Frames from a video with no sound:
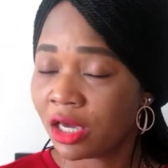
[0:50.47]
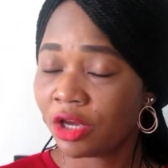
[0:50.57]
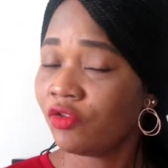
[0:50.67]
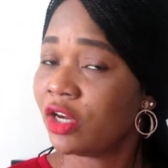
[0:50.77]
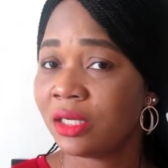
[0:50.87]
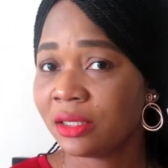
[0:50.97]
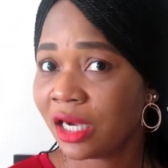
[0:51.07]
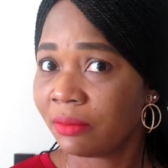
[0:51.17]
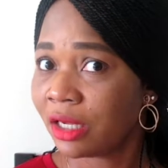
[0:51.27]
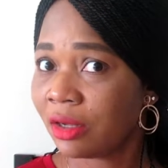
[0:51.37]
If you are the
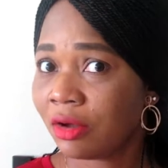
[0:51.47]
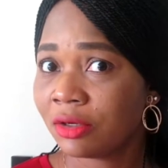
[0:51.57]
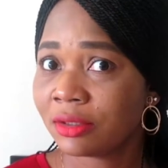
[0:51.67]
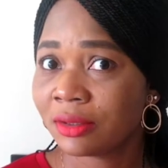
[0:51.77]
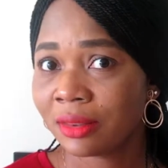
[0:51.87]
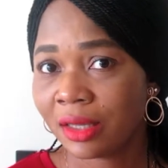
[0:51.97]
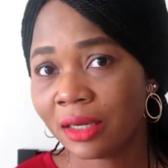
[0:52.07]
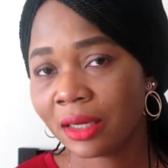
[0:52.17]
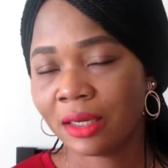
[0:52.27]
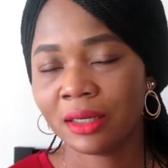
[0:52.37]
type that also
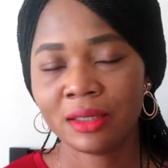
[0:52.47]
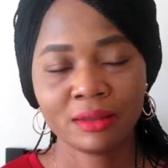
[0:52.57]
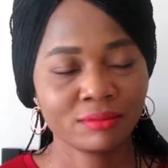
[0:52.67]
thinking,